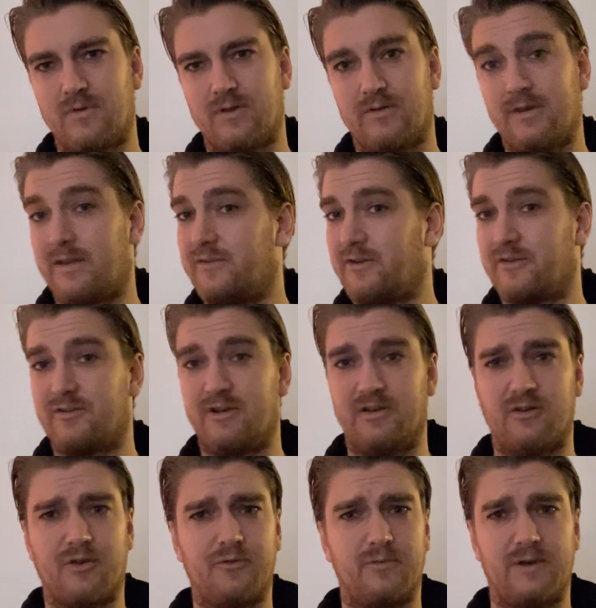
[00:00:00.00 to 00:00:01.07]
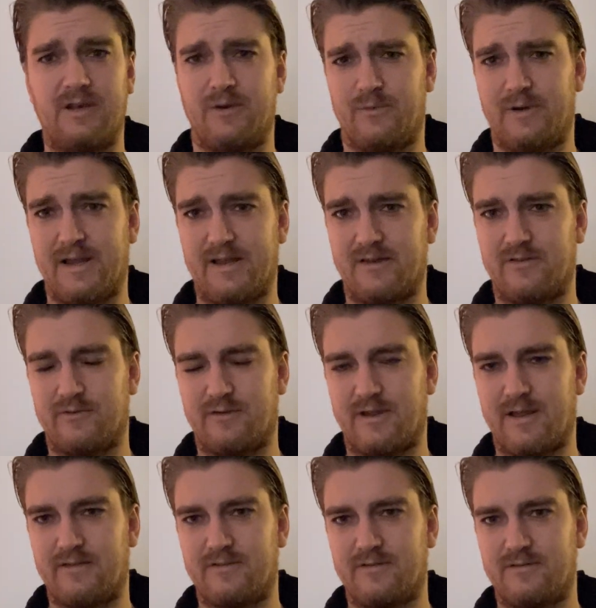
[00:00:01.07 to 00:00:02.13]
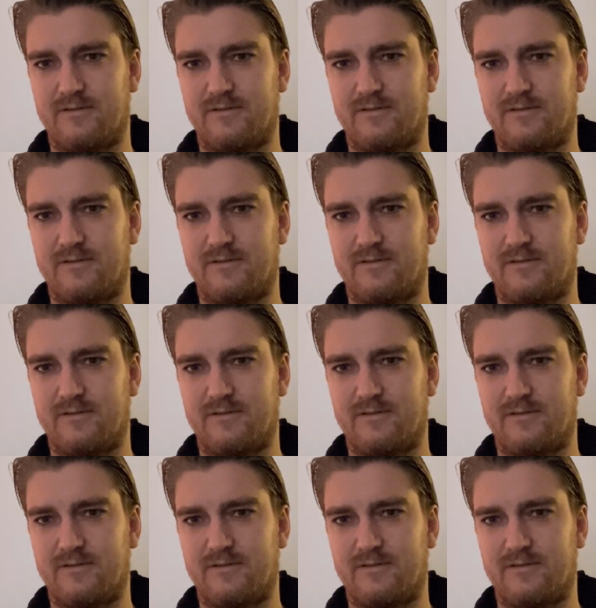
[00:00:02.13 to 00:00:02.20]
that's actually not really related to that.